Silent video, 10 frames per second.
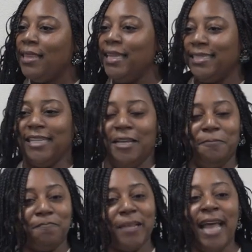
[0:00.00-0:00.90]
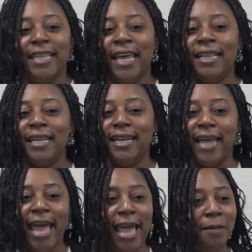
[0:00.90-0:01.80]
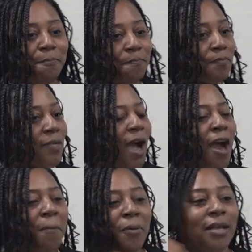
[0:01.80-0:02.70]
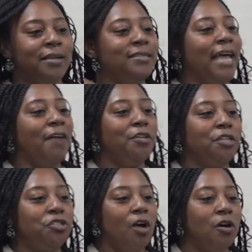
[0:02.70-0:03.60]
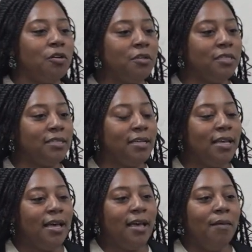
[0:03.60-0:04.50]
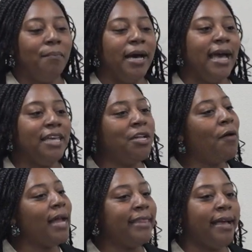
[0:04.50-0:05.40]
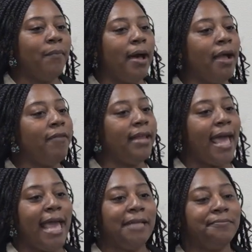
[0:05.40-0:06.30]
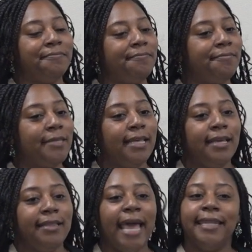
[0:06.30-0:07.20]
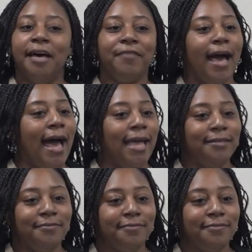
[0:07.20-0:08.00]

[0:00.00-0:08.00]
Listen, at the end of the day, our brothers have their struggles, but you know what I think about every day? They love God.